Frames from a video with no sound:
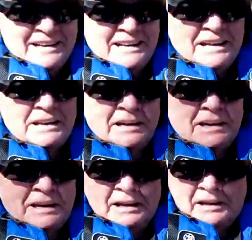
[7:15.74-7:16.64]
and then
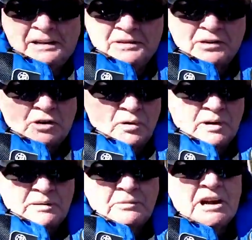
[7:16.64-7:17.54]
the
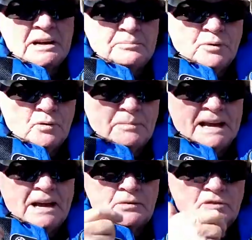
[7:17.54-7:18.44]
current kind of pulled me
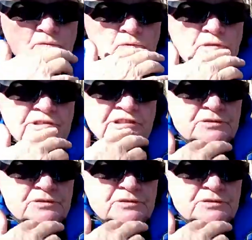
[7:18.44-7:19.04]
out towards the